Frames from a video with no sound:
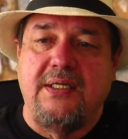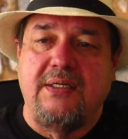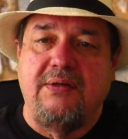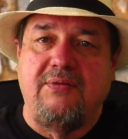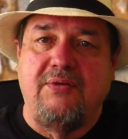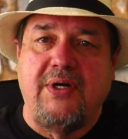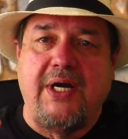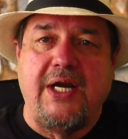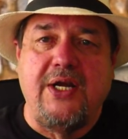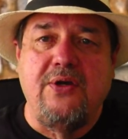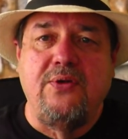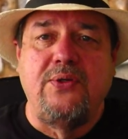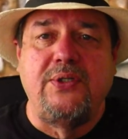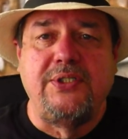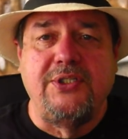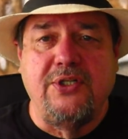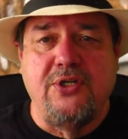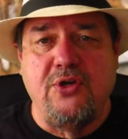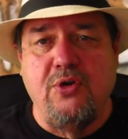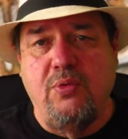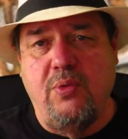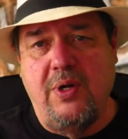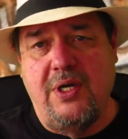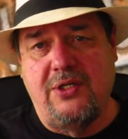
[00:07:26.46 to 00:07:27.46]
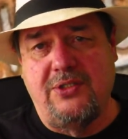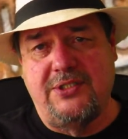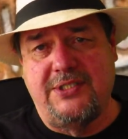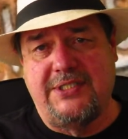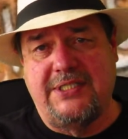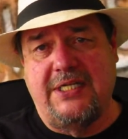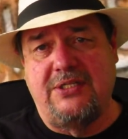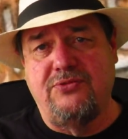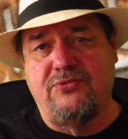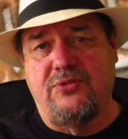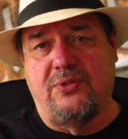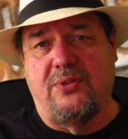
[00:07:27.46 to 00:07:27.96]
When I go into Corral
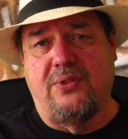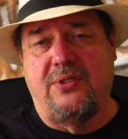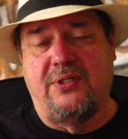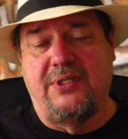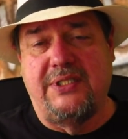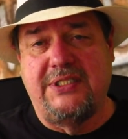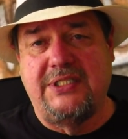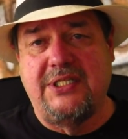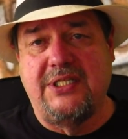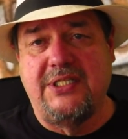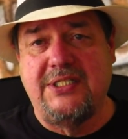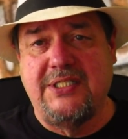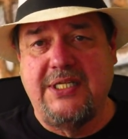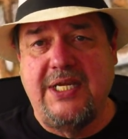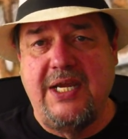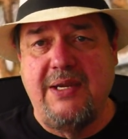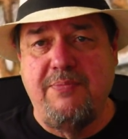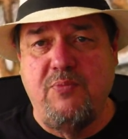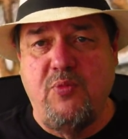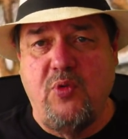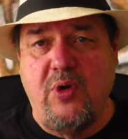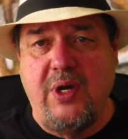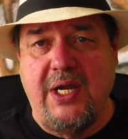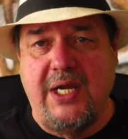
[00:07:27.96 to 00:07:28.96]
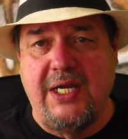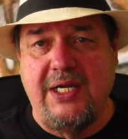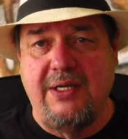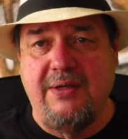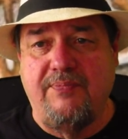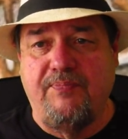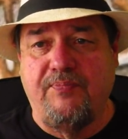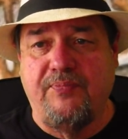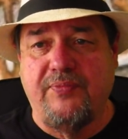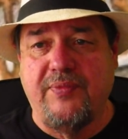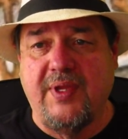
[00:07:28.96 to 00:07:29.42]
Central, it's the same way.